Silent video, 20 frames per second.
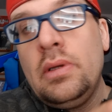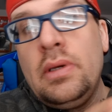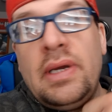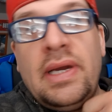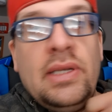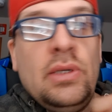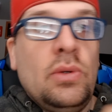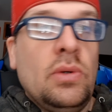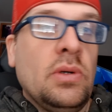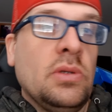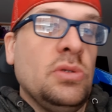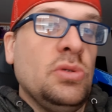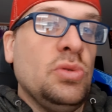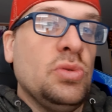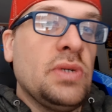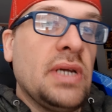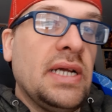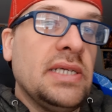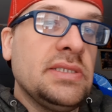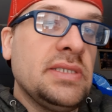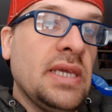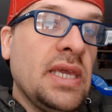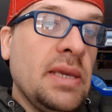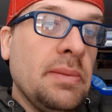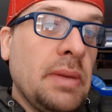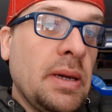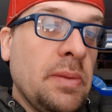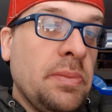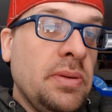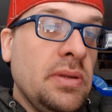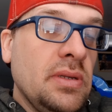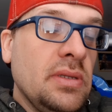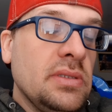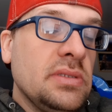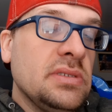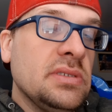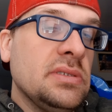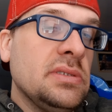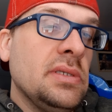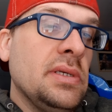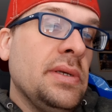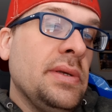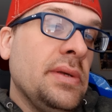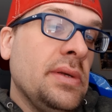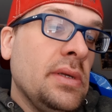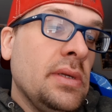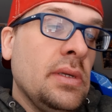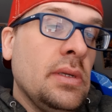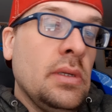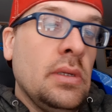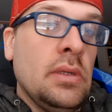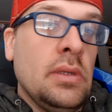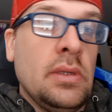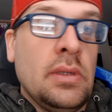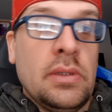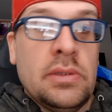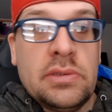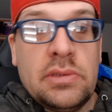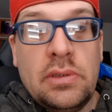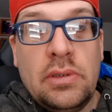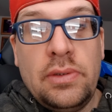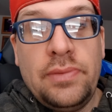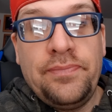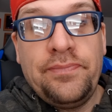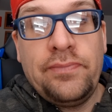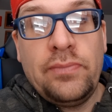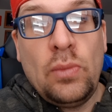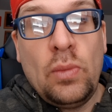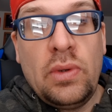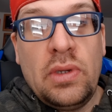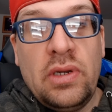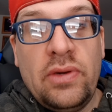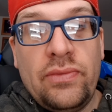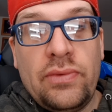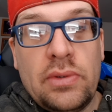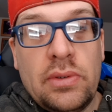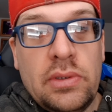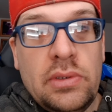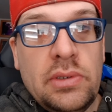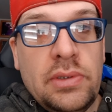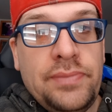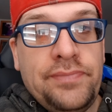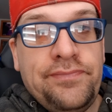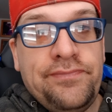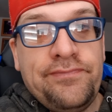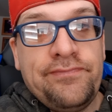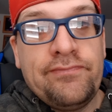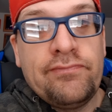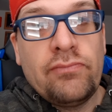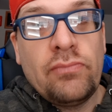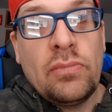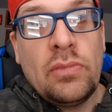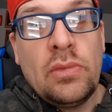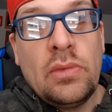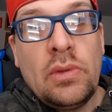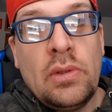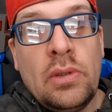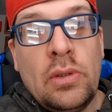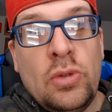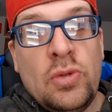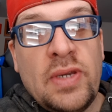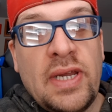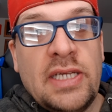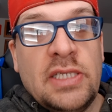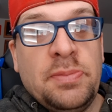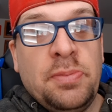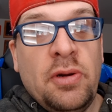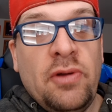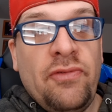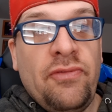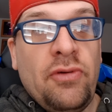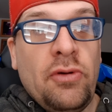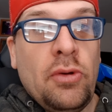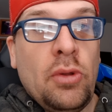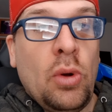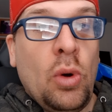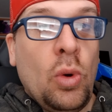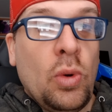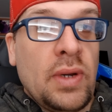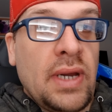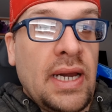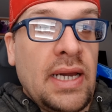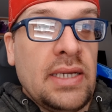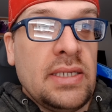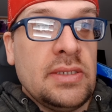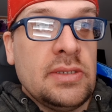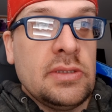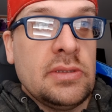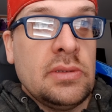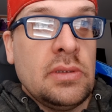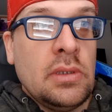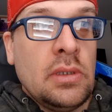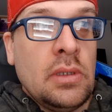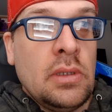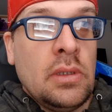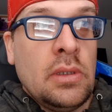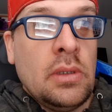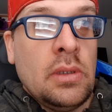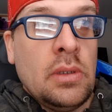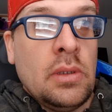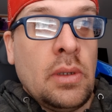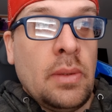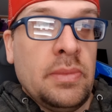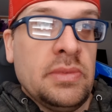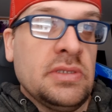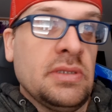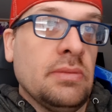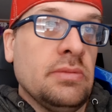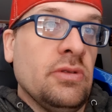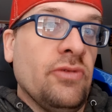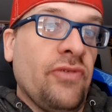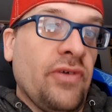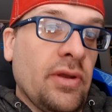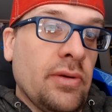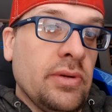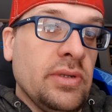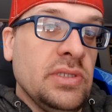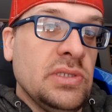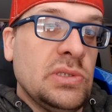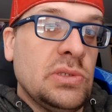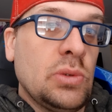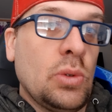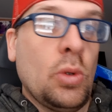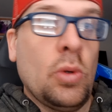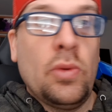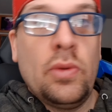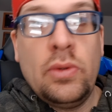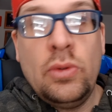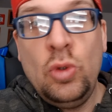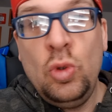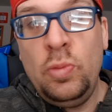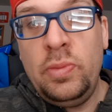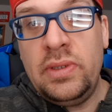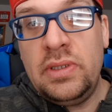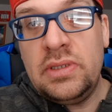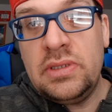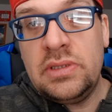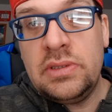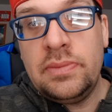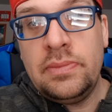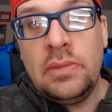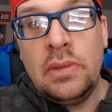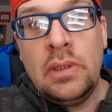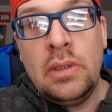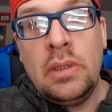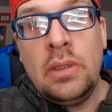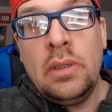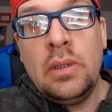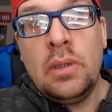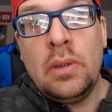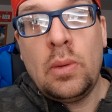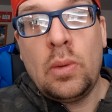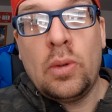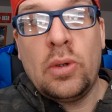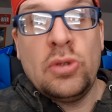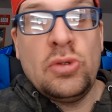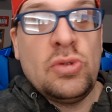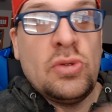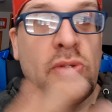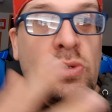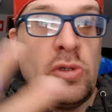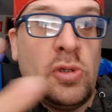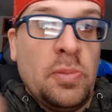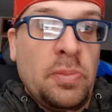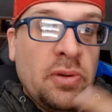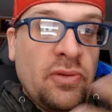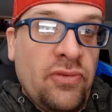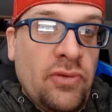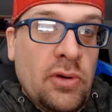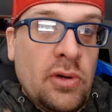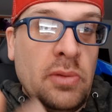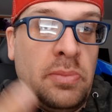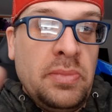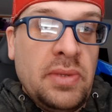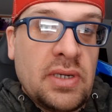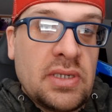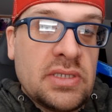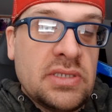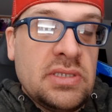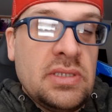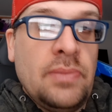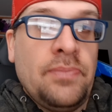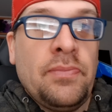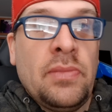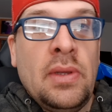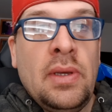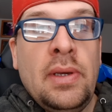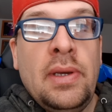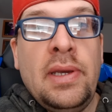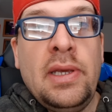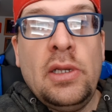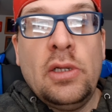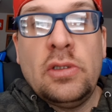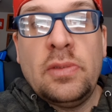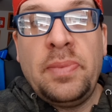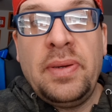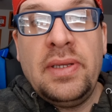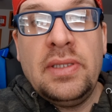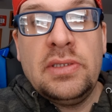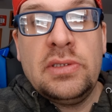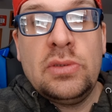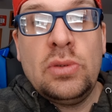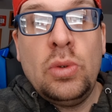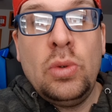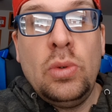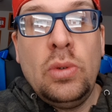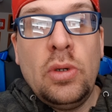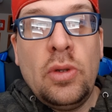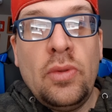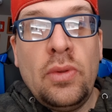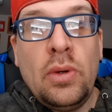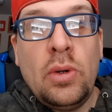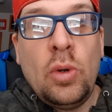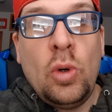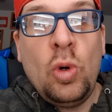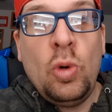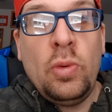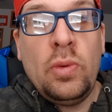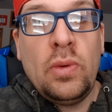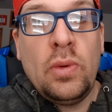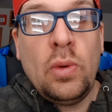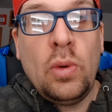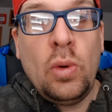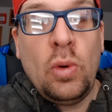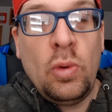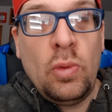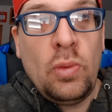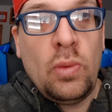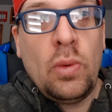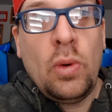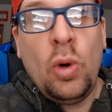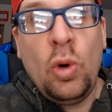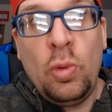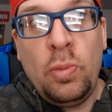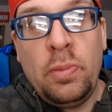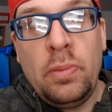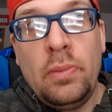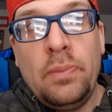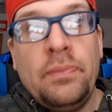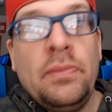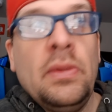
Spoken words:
I know you guys hate my opinions, so whatever, you know. You guys prefer the old guys, I mean some of the veterans, or the newbies, or you prefer a mix. It all depends who are the old